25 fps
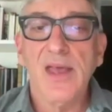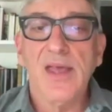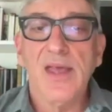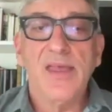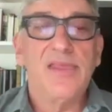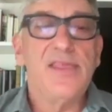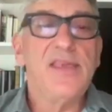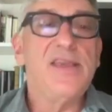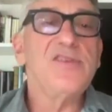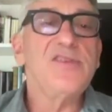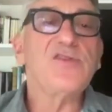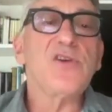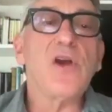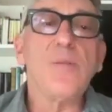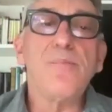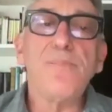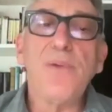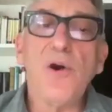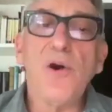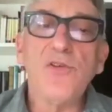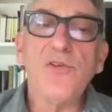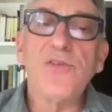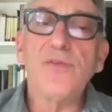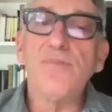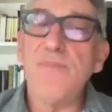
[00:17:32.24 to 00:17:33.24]
These are
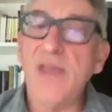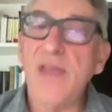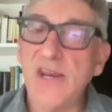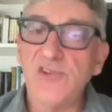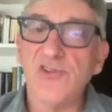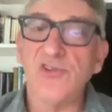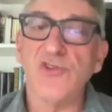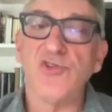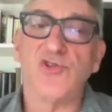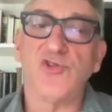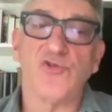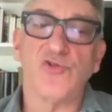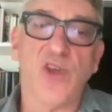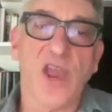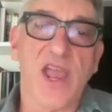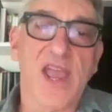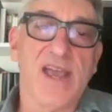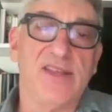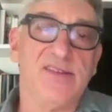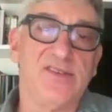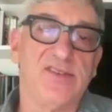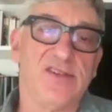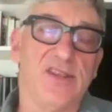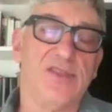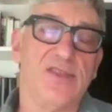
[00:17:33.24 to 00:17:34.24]
both major
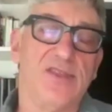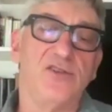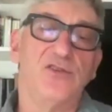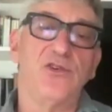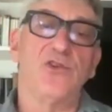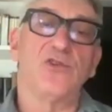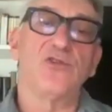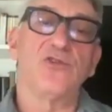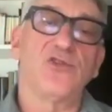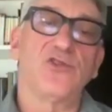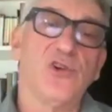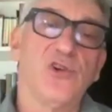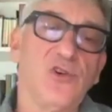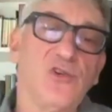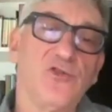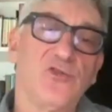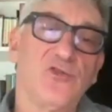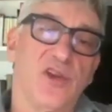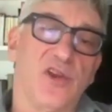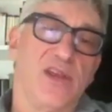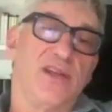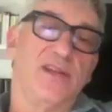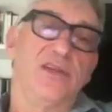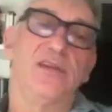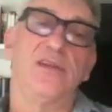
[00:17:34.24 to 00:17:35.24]
strands in The Duke's
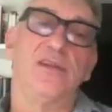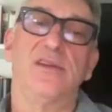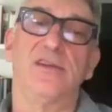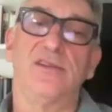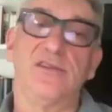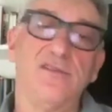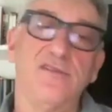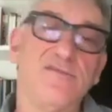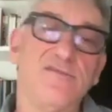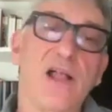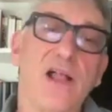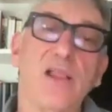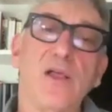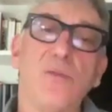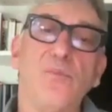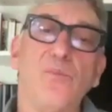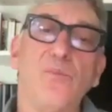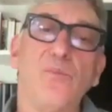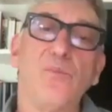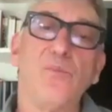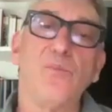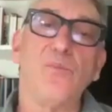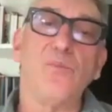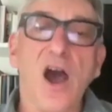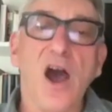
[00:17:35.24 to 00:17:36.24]
Children, developed
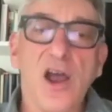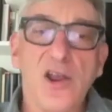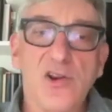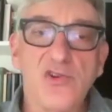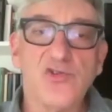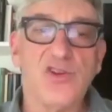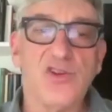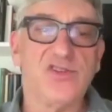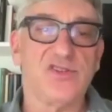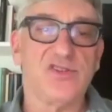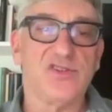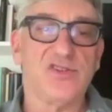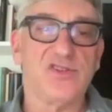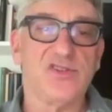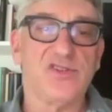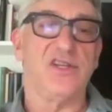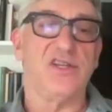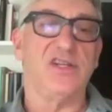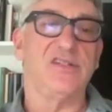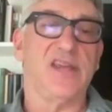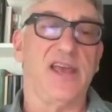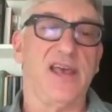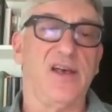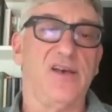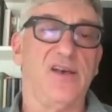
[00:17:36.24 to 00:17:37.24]
with hundreds of
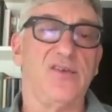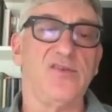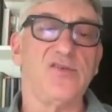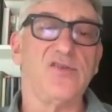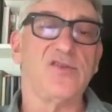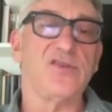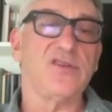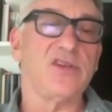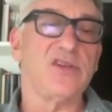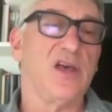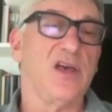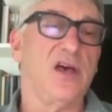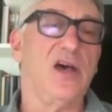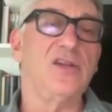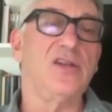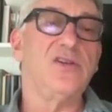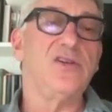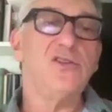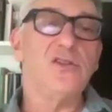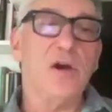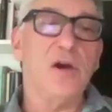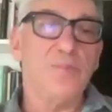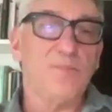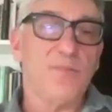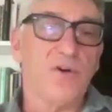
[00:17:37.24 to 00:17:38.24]
details, a
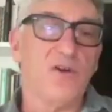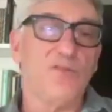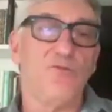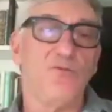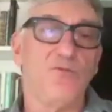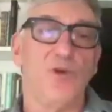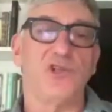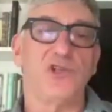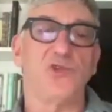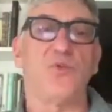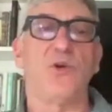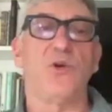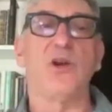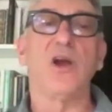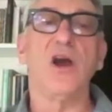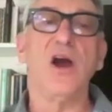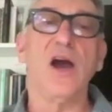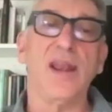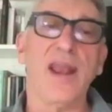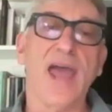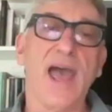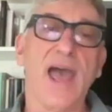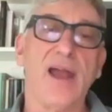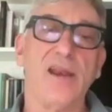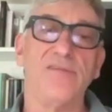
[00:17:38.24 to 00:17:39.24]
number of which were
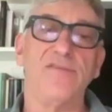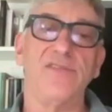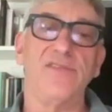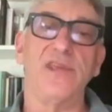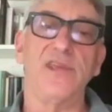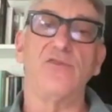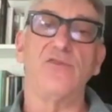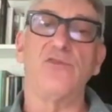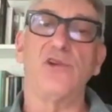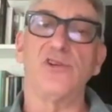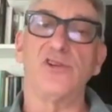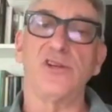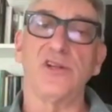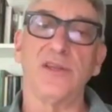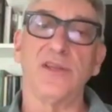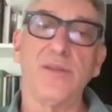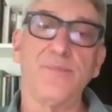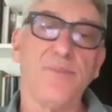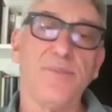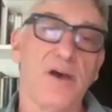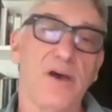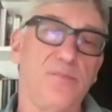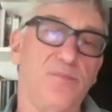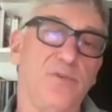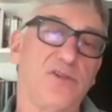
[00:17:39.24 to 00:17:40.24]
cut out of the originally
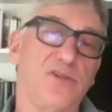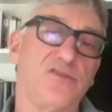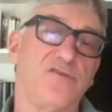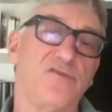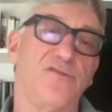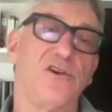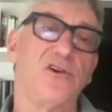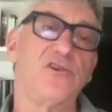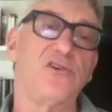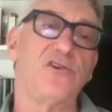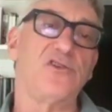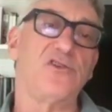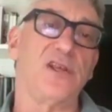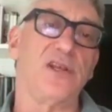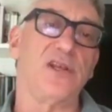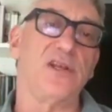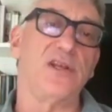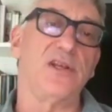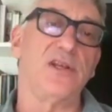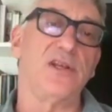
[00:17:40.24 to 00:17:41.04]
published version.